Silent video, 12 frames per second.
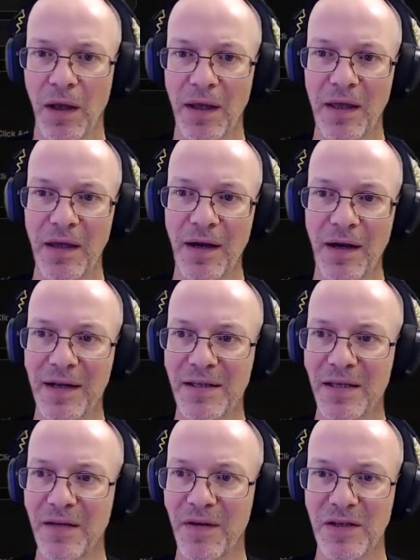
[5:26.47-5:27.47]
Here I can
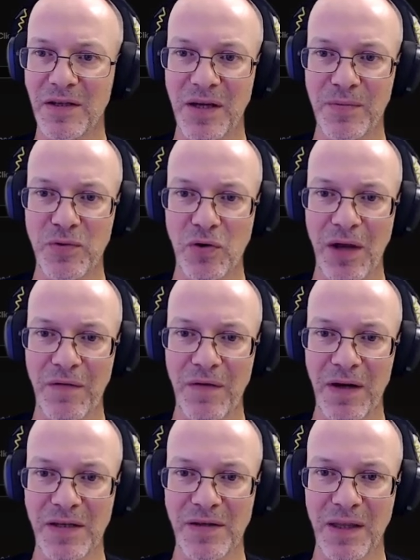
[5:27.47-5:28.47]
see the subscription
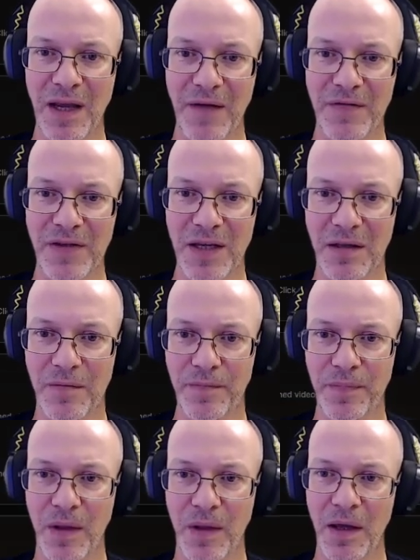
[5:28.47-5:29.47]
levels that I have set,
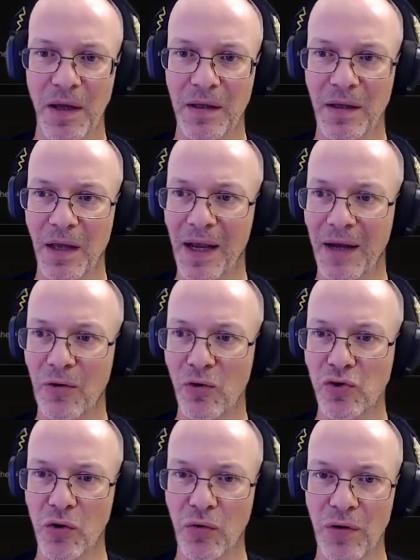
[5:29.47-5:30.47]
and I can
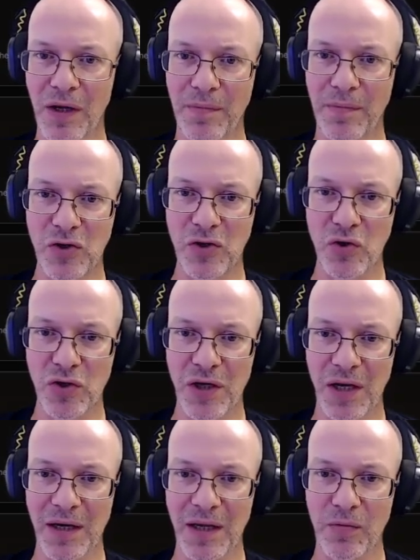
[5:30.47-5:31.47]
also connect my
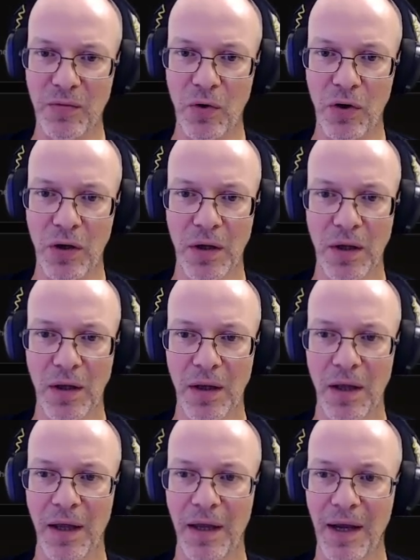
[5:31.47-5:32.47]
social network.
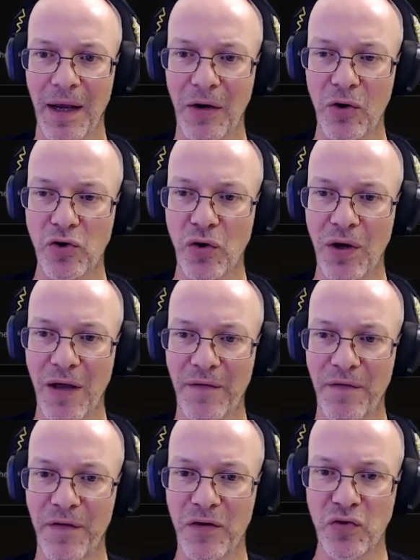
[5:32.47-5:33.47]
I can also
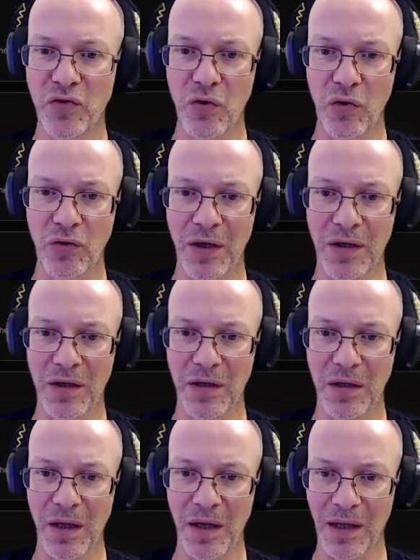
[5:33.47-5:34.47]
have featured
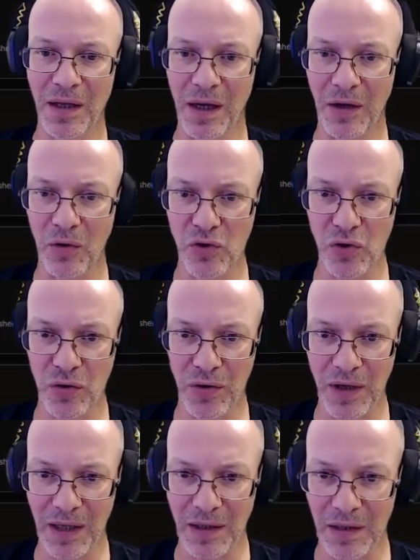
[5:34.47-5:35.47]
content, and I can also
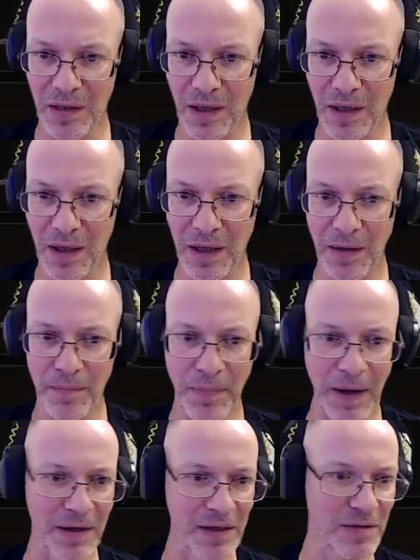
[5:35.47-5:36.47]
create
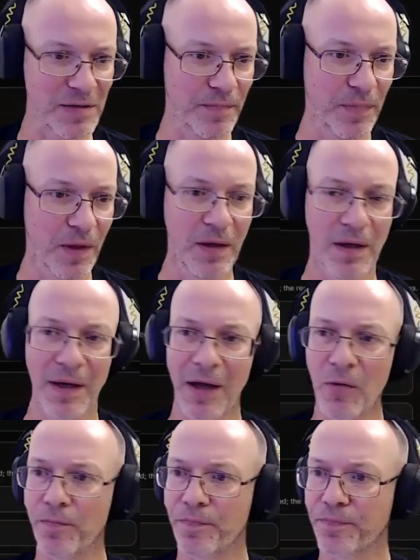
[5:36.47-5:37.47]
panels.
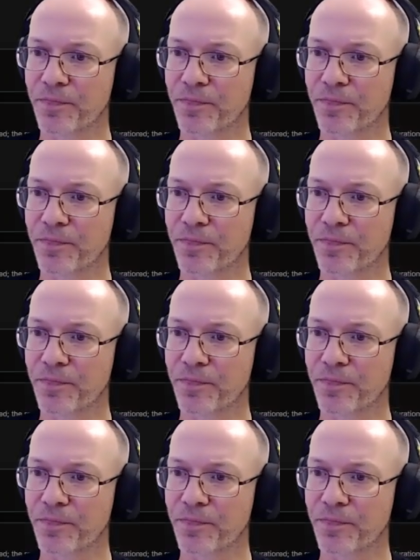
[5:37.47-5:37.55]
Now,